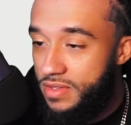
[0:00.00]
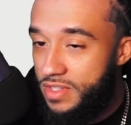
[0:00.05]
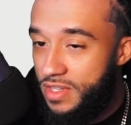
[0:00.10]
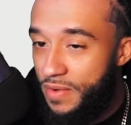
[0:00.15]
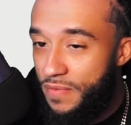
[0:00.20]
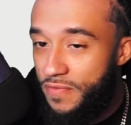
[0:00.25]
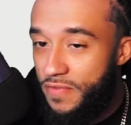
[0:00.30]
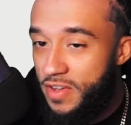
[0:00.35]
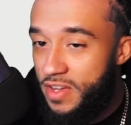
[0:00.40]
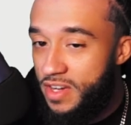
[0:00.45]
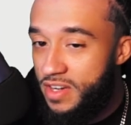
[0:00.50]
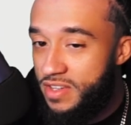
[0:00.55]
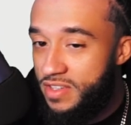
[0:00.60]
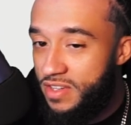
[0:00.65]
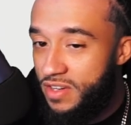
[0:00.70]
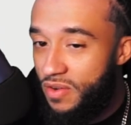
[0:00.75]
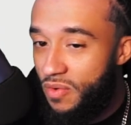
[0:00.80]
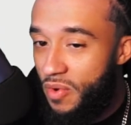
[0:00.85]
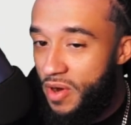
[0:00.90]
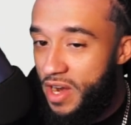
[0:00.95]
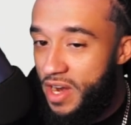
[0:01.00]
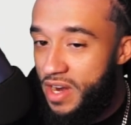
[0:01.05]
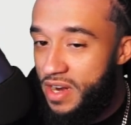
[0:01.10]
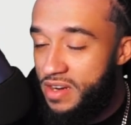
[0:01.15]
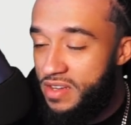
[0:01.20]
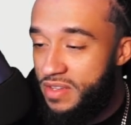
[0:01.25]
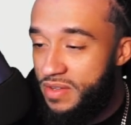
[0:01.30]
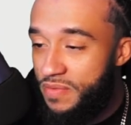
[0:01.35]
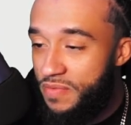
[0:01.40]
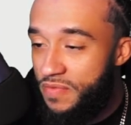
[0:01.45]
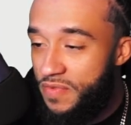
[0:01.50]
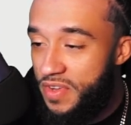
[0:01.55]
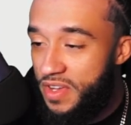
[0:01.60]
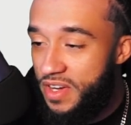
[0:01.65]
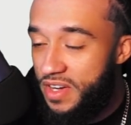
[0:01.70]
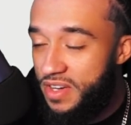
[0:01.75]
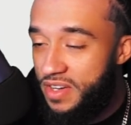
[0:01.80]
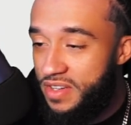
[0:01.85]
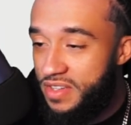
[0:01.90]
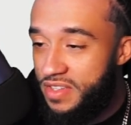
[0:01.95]
Some figures are rare, some
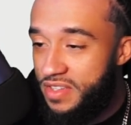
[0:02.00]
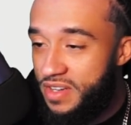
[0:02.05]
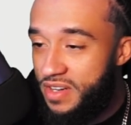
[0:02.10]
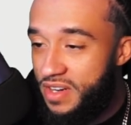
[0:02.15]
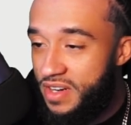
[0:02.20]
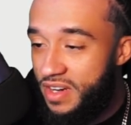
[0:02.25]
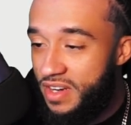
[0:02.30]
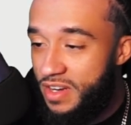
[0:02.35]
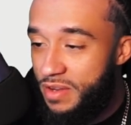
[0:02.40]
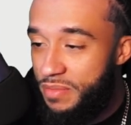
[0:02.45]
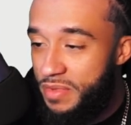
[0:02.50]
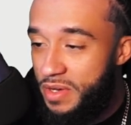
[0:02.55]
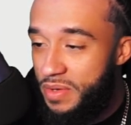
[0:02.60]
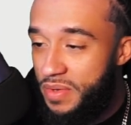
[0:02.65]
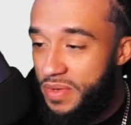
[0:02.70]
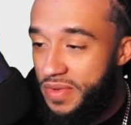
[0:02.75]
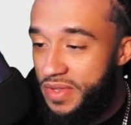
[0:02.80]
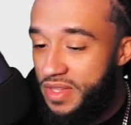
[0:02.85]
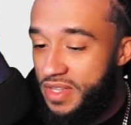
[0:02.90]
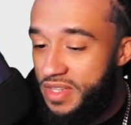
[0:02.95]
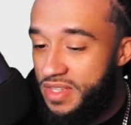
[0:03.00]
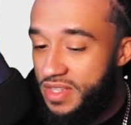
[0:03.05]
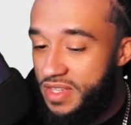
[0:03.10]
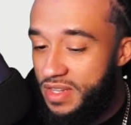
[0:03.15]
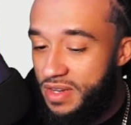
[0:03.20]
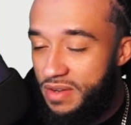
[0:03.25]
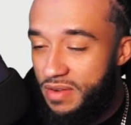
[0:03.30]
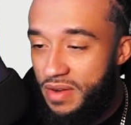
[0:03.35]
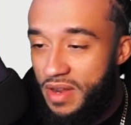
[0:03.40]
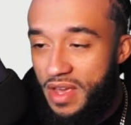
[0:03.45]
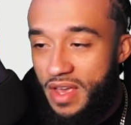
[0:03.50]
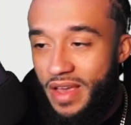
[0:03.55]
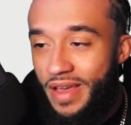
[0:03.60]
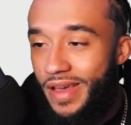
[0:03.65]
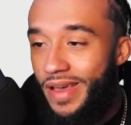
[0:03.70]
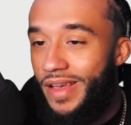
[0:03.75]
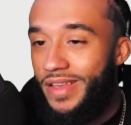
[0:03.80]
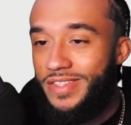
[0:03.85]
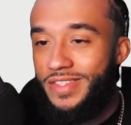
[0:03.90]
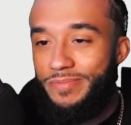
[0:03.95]
figures are gonna be re-releasing.
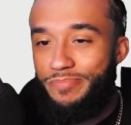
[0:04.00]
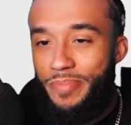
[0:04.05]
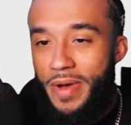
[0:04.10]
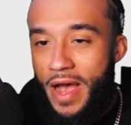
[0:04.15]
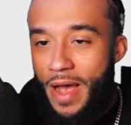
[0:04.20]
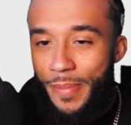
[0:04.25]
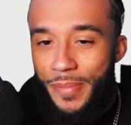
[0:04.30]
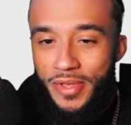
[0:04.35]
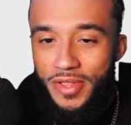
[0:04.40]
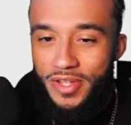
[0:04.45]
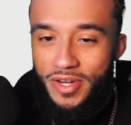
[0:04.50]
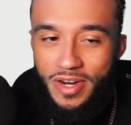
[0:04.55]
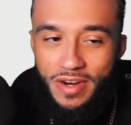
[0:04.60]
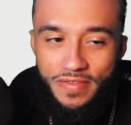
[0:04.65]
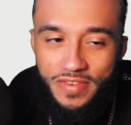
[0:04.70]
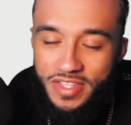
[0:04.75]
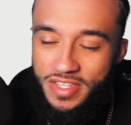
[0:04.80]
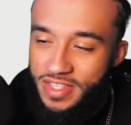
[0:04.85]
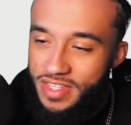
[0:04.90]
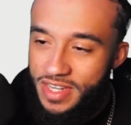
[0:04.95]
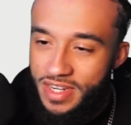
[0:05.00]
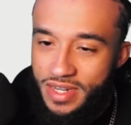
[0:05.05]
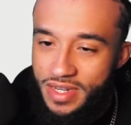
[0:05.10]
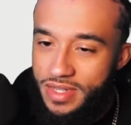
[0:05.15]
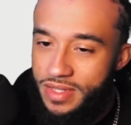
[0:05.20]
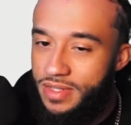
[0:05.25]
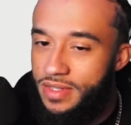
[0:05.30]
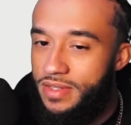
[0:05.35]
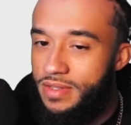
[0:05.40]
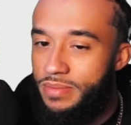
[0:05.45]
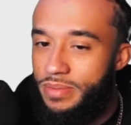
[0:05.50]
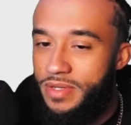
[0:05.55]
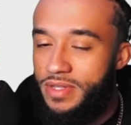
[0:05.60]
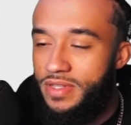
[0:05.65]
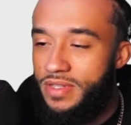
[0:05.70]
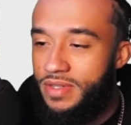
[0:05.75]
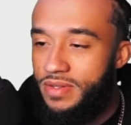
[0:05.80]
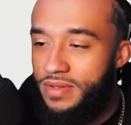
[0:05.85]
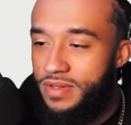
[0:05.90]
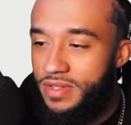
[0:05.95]
As popular of a series as
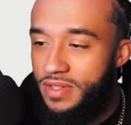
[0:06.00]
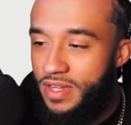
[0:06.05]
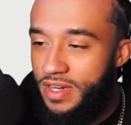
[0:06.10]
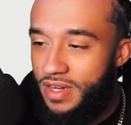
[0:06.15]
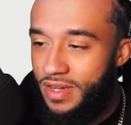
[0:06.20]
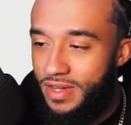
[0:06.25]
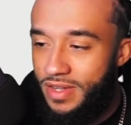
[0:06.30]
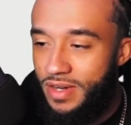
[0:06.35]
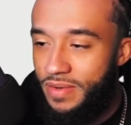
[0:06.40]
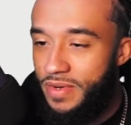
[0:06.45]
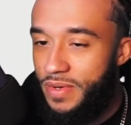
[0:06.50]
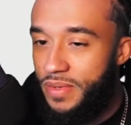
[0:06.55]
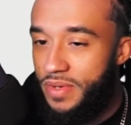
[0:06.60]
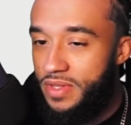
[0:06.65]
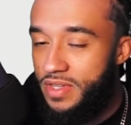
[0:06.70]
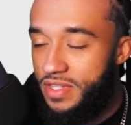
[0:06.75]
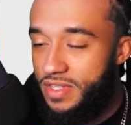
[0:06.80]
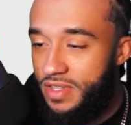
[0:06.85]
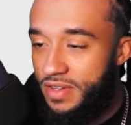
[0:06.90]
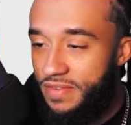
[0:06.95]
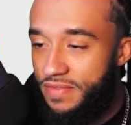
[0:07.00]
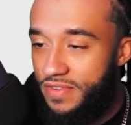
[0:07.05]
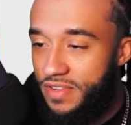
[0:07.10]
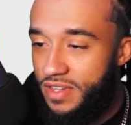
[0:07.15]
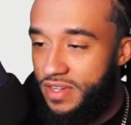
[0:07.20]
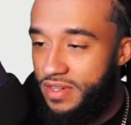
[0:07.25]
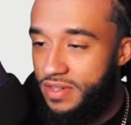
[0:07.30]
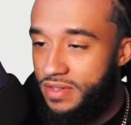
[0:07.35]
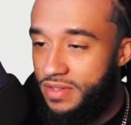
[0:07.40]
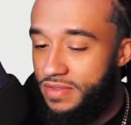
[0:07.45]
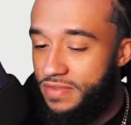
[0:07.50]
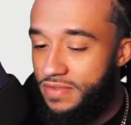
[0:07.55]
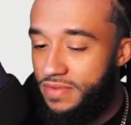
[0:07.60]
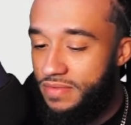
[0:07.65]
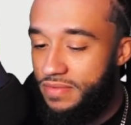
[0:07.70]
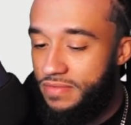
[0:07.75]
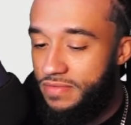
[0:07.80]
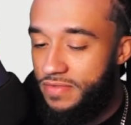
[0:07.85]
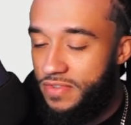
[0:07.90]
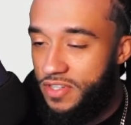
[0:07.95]
Persona, they're gonna re-release their figures
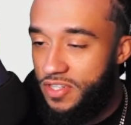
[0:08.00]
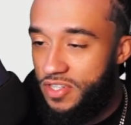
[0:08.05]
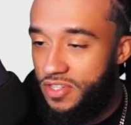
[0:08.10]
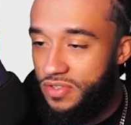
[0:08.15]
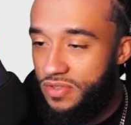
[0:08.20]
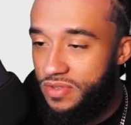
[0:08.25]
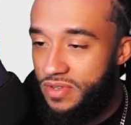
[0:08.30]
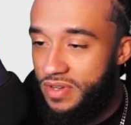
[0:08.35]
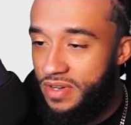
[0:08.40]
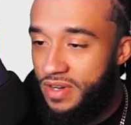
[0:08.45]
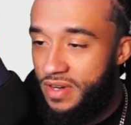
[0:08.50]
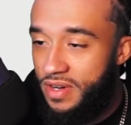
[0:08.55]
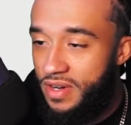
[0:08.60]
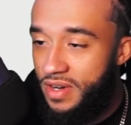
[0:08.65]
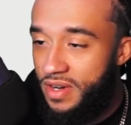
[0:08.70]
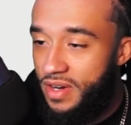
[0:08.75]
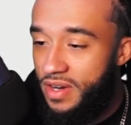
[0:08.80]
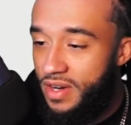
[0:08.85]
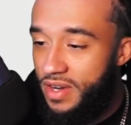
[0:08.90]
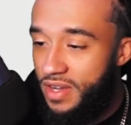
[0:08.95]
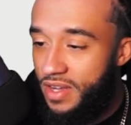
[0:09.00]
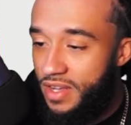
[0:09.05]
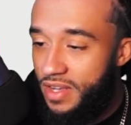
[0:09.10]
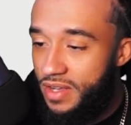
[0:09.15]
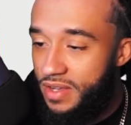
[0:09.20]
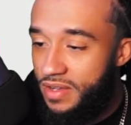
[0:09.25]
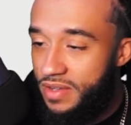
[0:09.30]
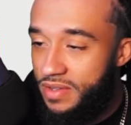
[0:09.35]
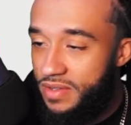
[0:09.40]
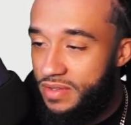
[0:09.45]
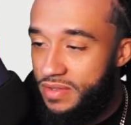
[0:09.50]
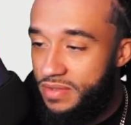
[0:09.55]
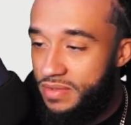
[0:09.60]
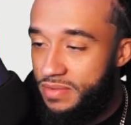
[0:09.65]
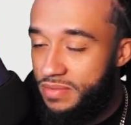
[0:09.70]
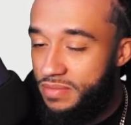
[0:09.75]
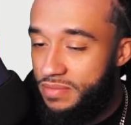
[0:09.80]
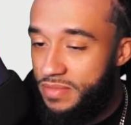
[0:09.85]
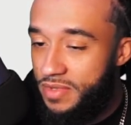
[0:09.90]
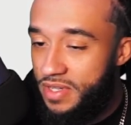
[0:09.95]
for sure.
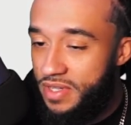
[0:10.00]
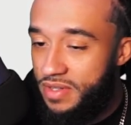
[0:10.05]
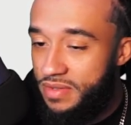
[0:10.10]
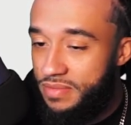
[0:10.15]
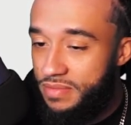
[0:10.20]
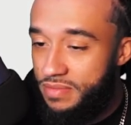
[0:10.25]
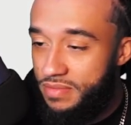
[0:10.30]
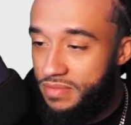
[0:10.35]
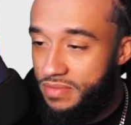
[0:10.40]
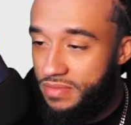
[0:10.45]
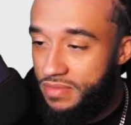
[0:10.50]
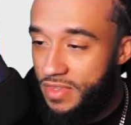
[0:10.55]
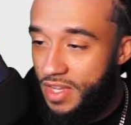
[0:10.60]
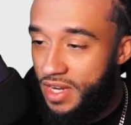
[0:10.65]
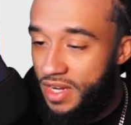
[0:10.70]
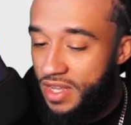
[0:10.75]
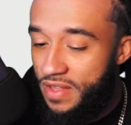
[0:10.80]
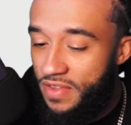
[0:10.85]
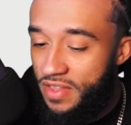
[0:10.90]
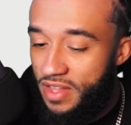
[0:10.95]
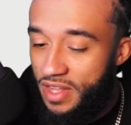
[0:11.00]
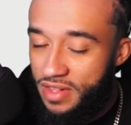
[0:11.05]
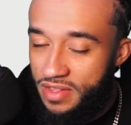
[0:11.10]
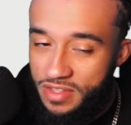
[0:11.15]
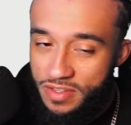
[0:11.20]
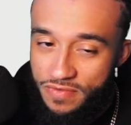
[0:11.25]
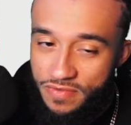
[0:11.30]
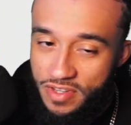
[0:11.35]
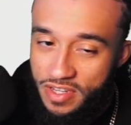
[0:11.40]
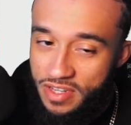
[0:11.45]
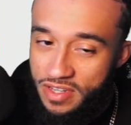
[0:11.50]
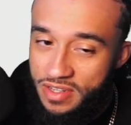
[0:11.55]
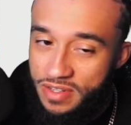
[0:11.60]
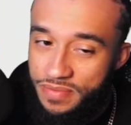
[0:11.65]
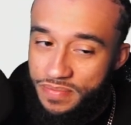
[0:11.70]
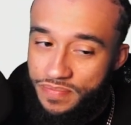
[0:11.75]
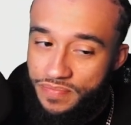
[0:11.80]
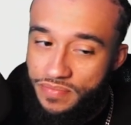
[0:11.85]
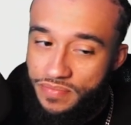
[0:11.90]
But I definitely like this figure.